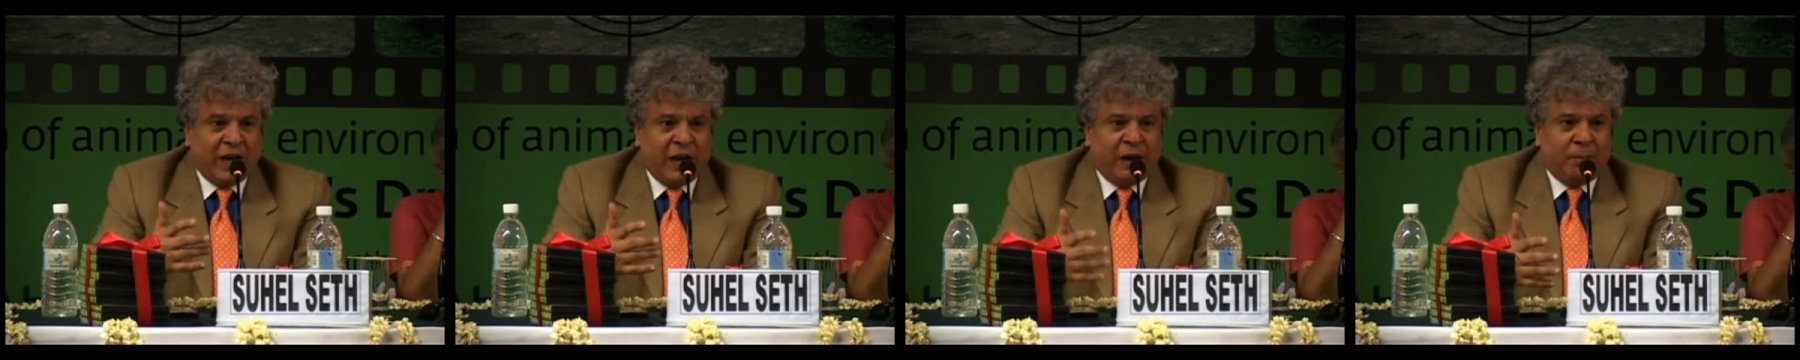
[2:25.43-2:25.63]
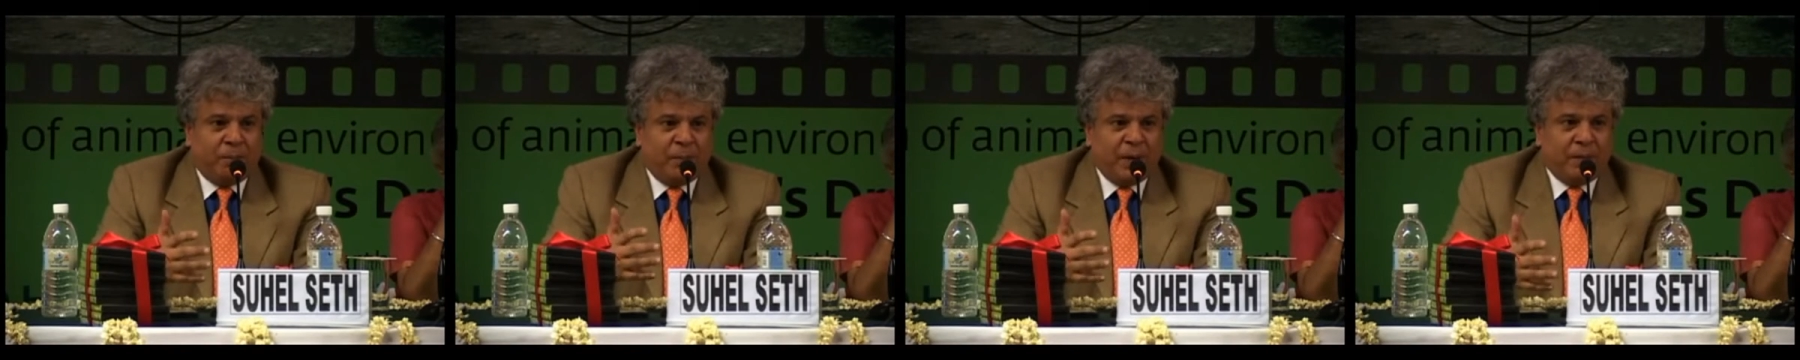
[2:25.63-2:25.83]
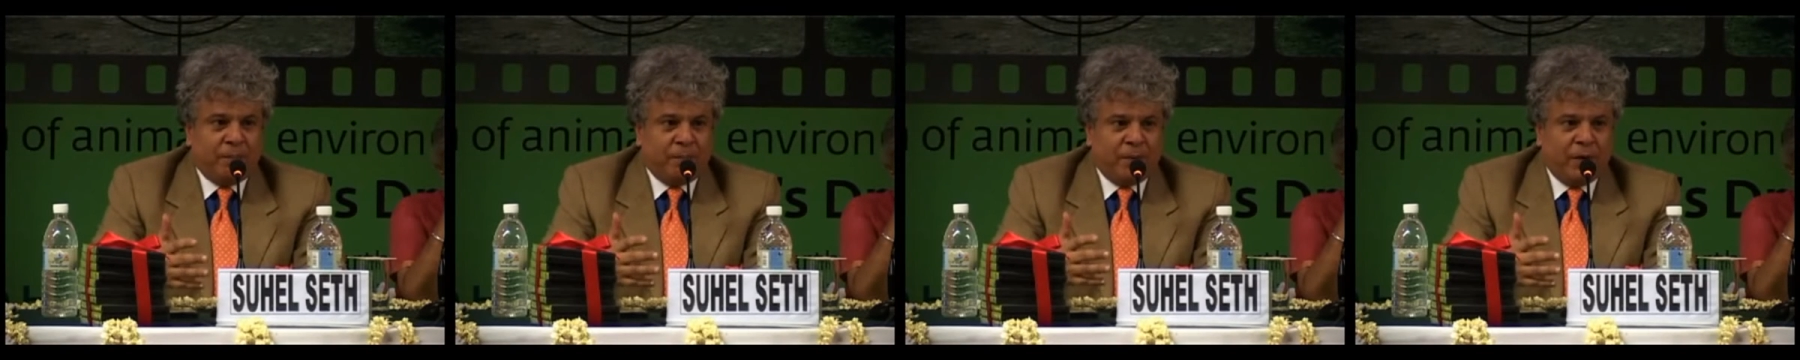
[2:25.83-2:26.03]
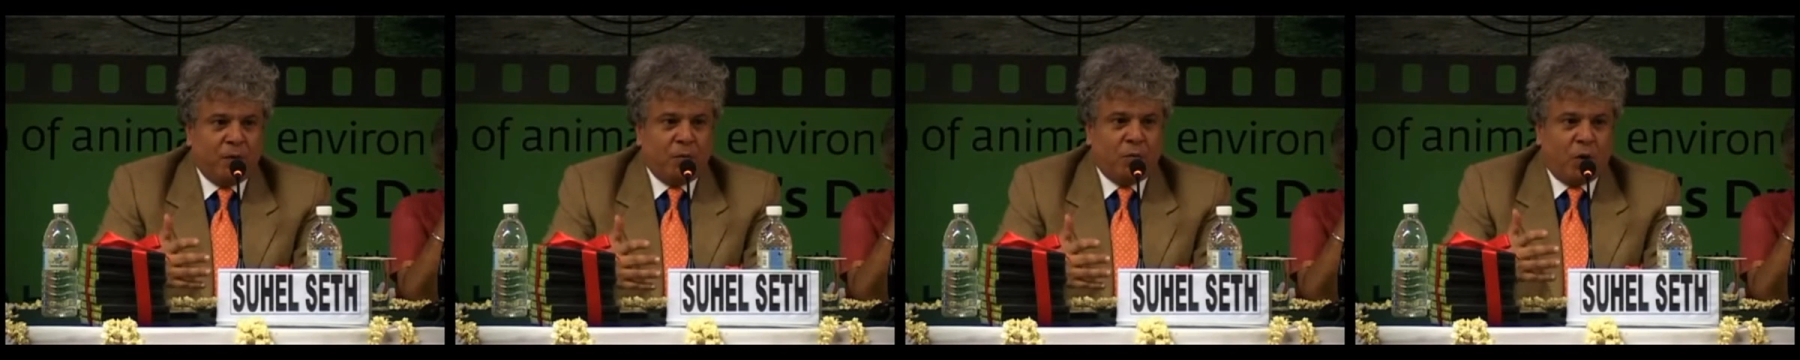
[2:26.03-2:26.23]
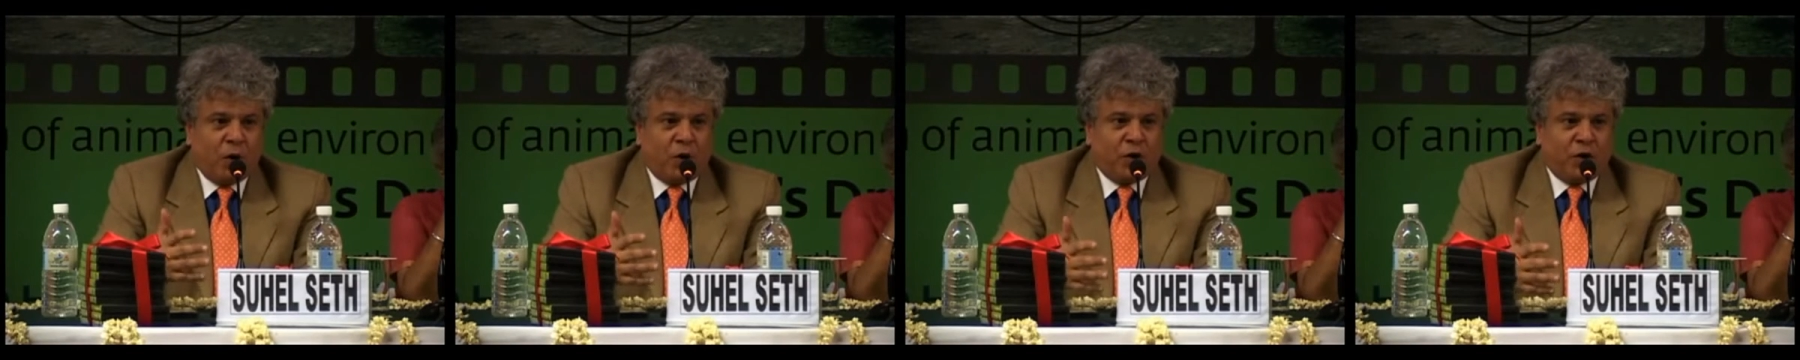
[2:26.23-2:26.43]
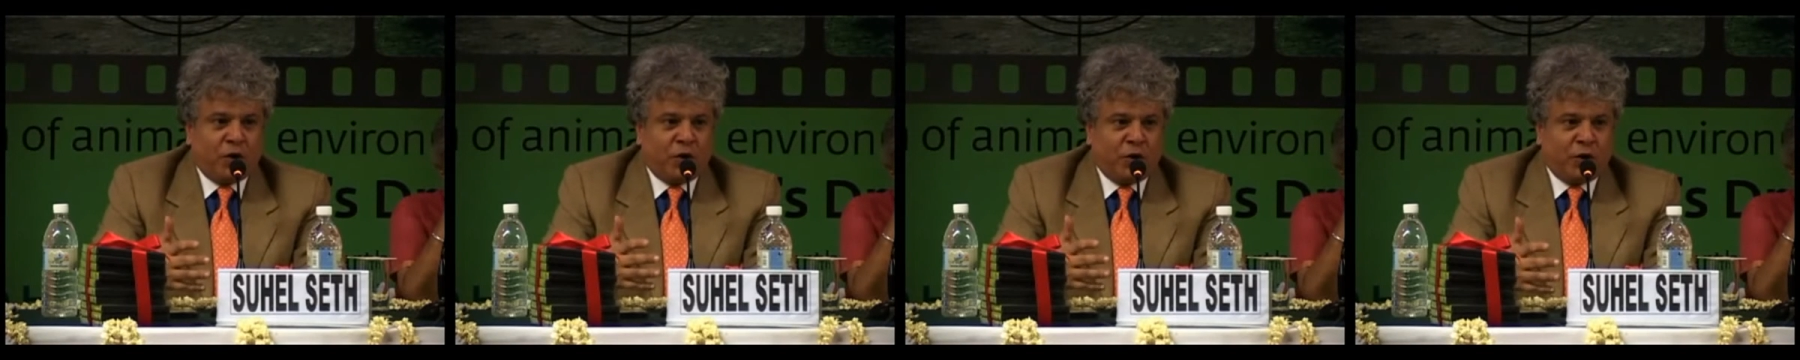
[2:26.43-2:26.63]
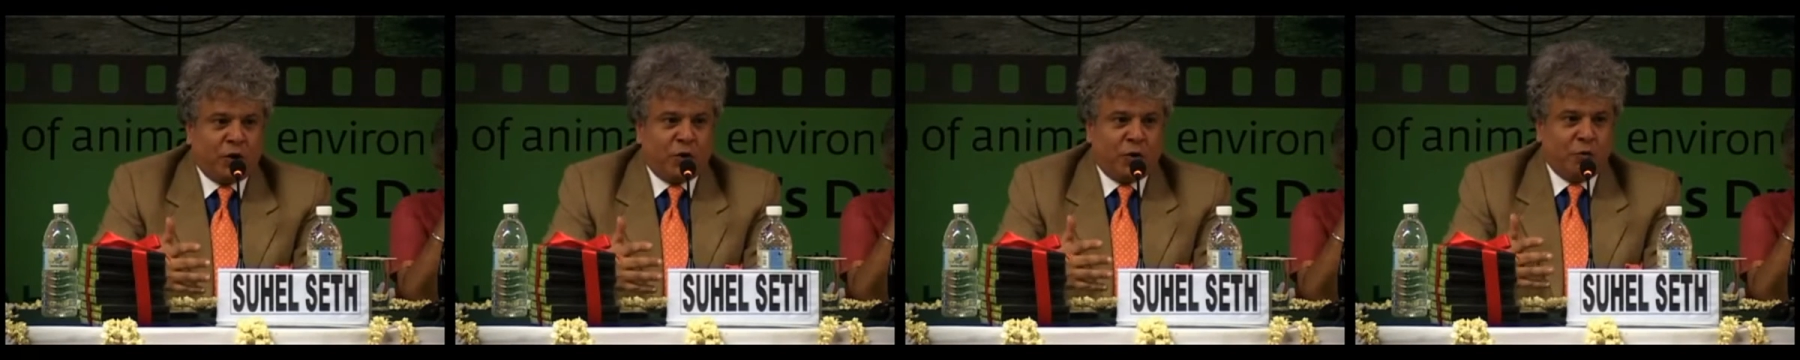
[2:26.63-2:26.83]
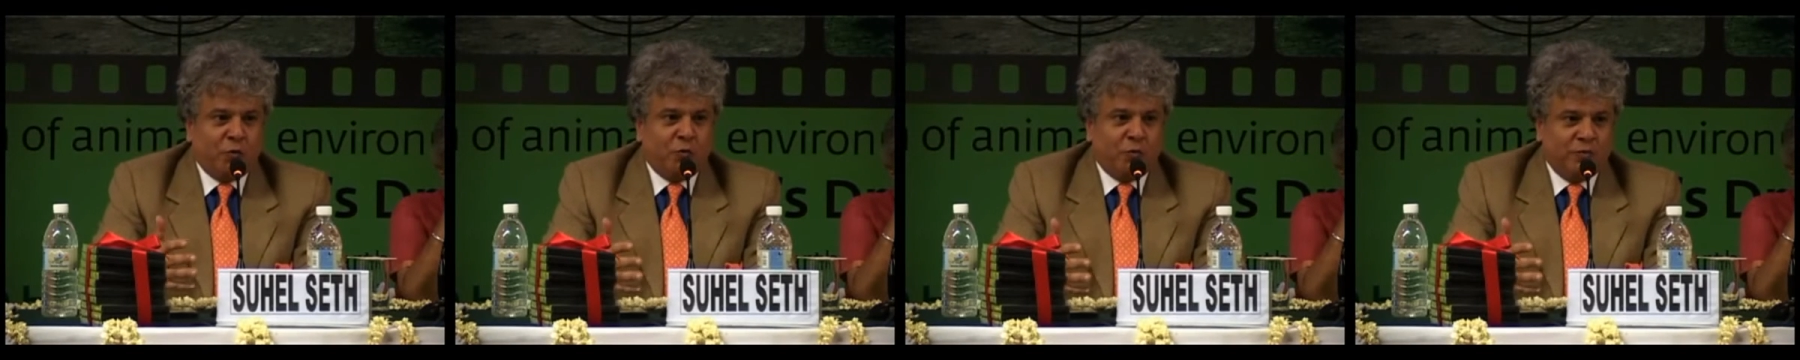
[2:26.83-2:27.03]
tell people what
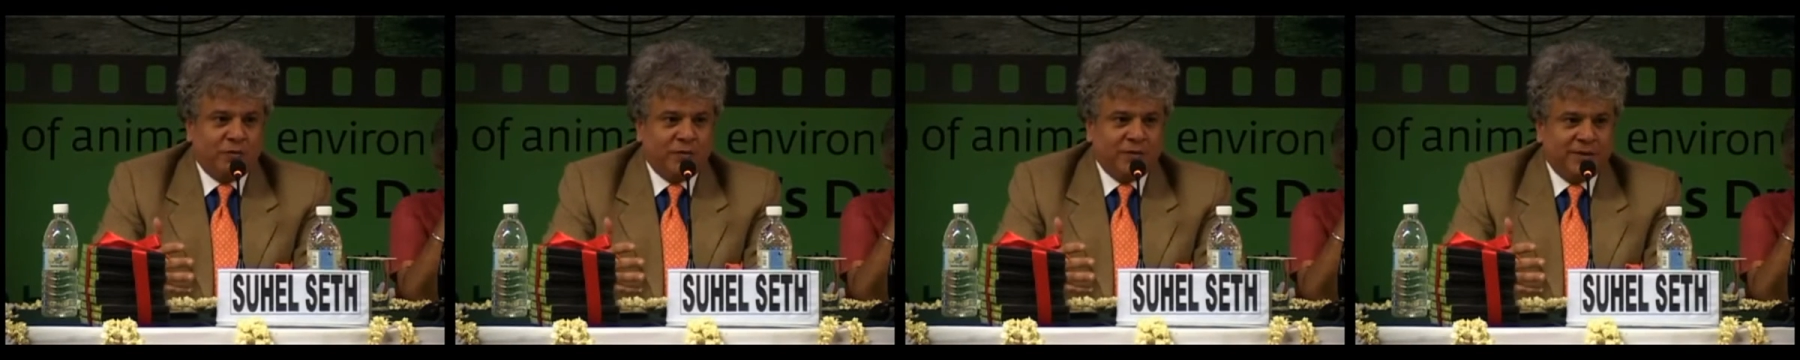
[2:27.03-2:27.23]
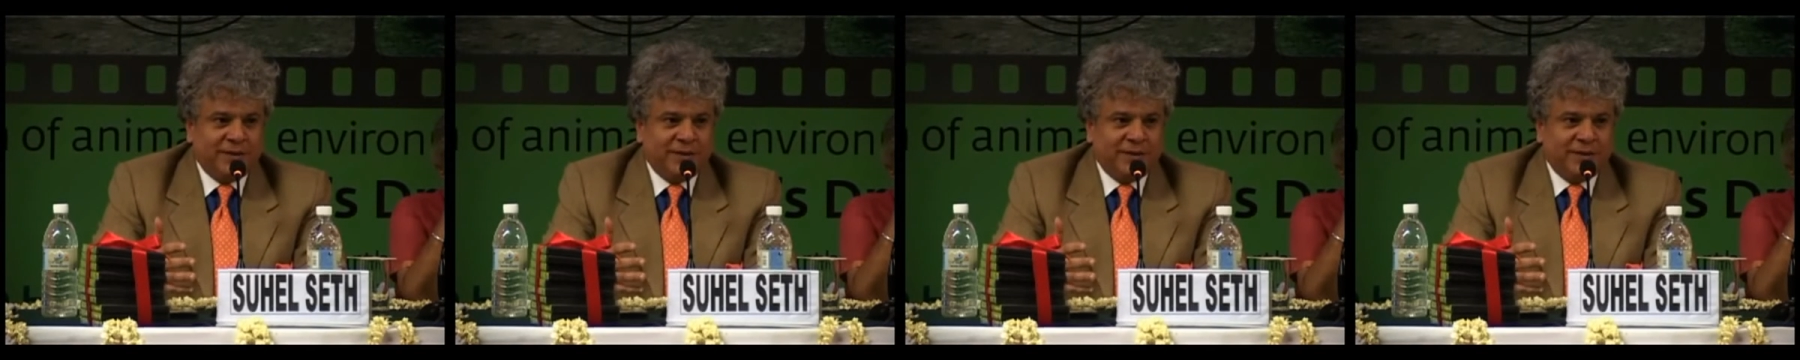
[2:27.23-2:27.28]
to do.